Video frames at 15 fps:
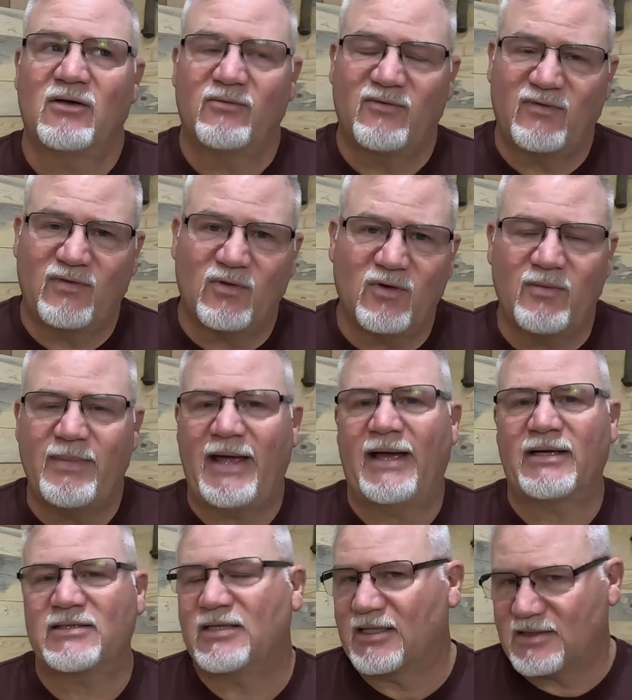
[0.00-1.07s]
for
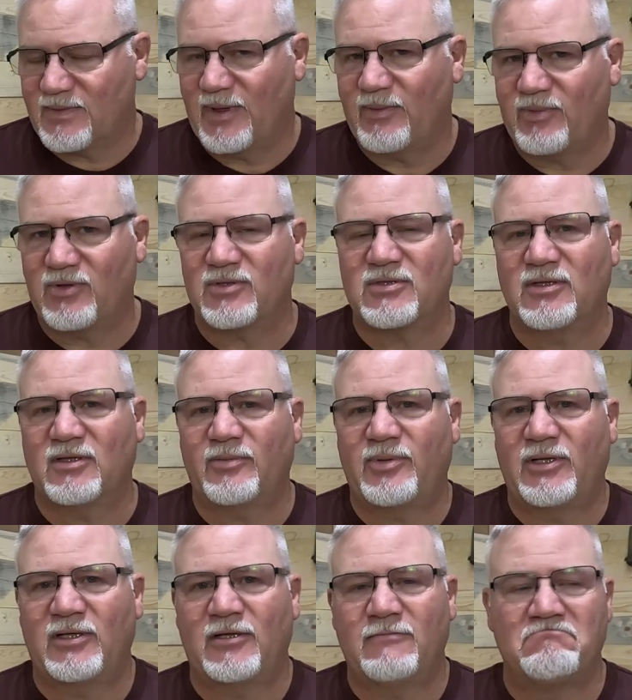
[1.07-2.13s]
max, that's my personal
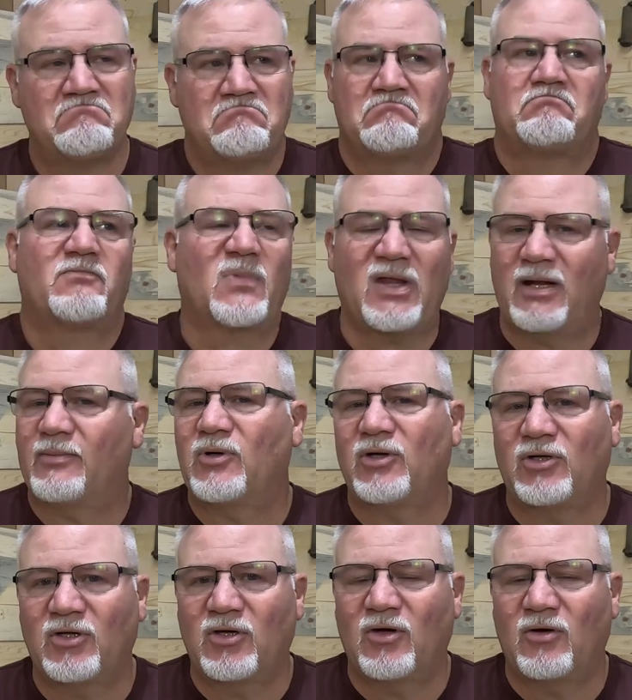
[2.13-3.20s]
opinion, then I'm
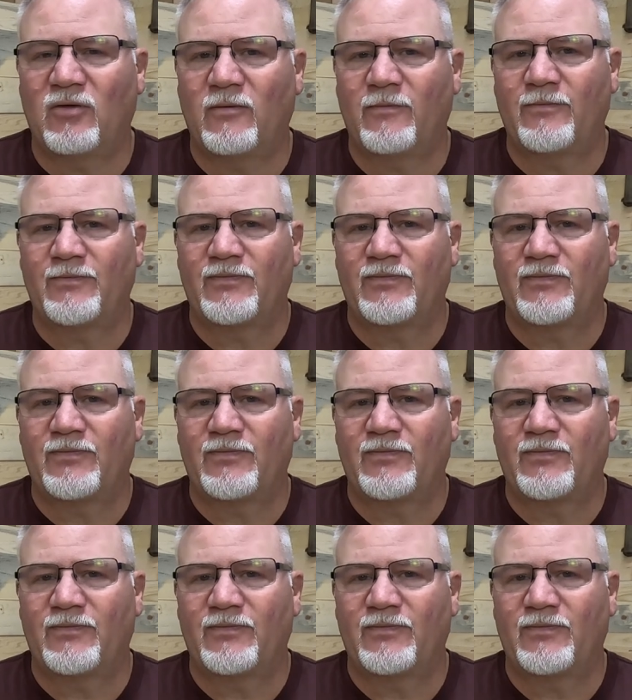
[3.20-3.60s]
good to go.